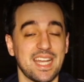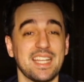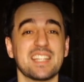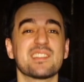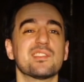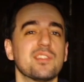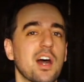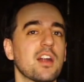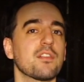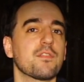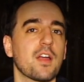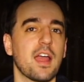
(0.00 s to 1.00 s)
It's
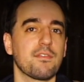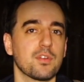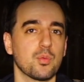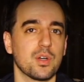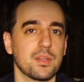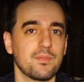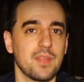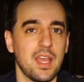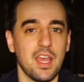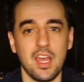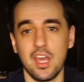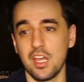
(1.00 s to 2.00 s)
not for everyone.
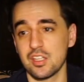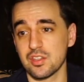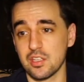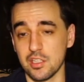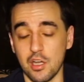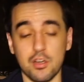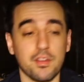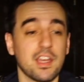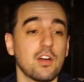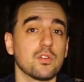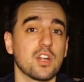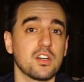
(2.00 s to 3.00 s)
The longer they
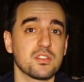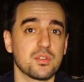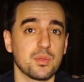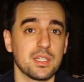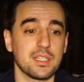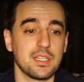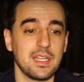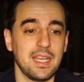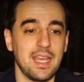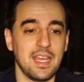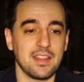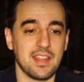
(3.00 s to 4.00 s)
hold on to it,
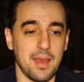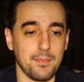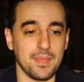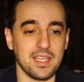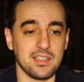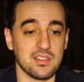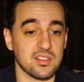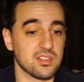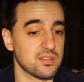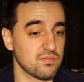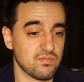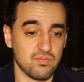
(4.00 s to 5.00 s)
that
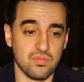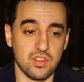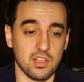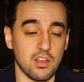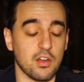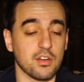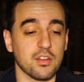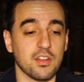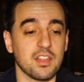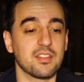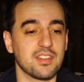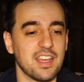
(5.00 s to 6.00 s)
means the longer
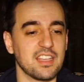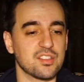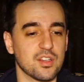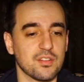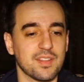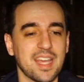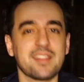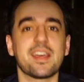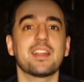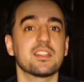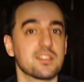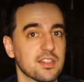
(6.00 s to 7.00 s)
that they sort of get that
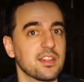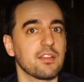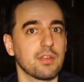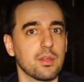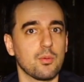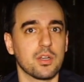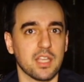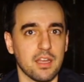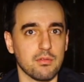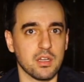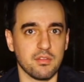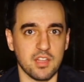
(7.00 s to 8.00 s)
itch that they really want to get
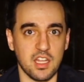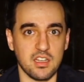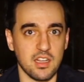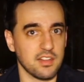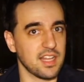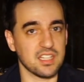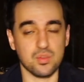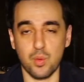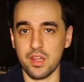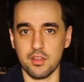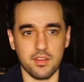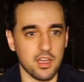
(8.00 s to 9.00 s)
rid of it. And that's
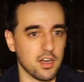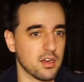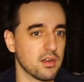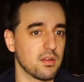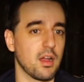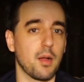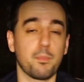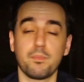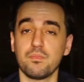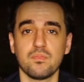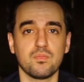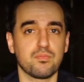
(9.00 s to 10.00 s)
whether they're a
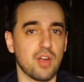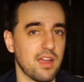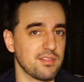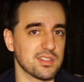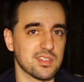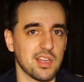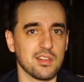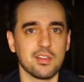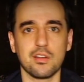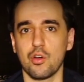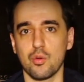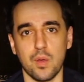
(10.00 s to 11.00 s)
private
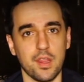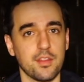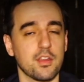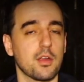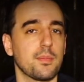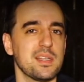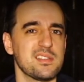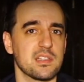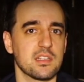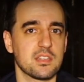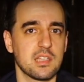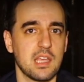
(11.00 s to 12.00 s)
seller or whether they're a business.